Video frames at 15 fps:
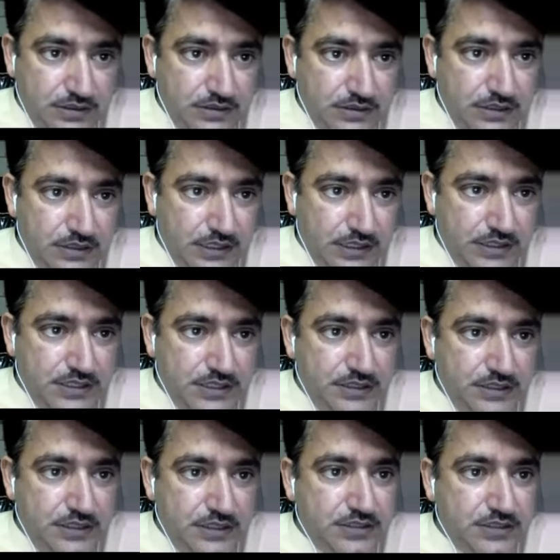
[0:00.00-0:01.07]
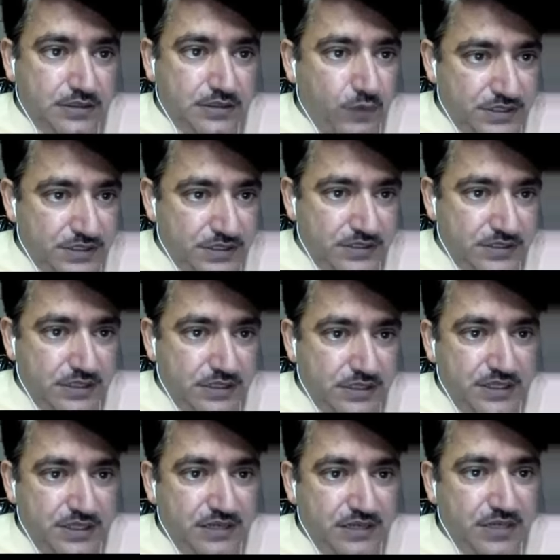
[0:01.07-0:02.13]
occurs in the western Saudi
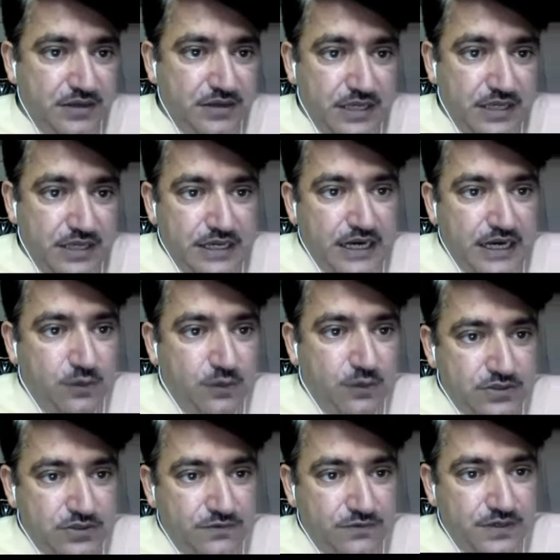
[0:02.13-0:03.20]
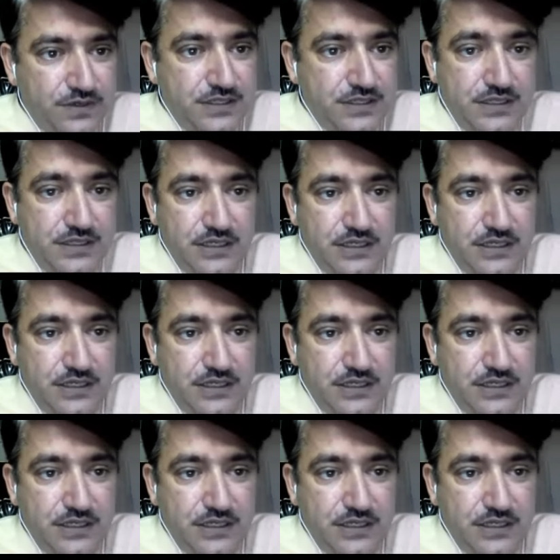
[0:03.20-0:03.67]
Arabia, and west of it,